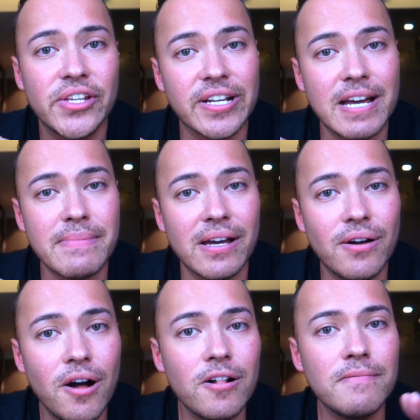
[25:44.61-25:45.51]
check out my
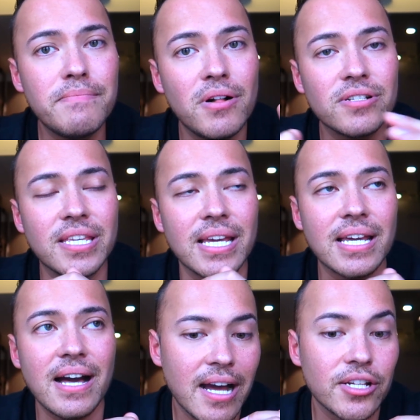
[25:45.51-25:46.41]
whole
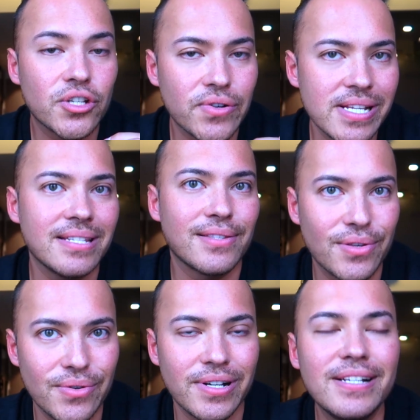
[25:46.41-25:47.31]
Baltic countries
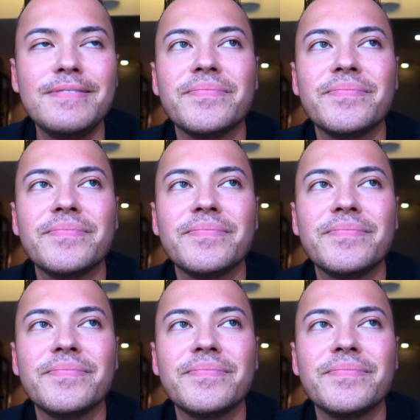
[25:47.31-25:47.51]
tour,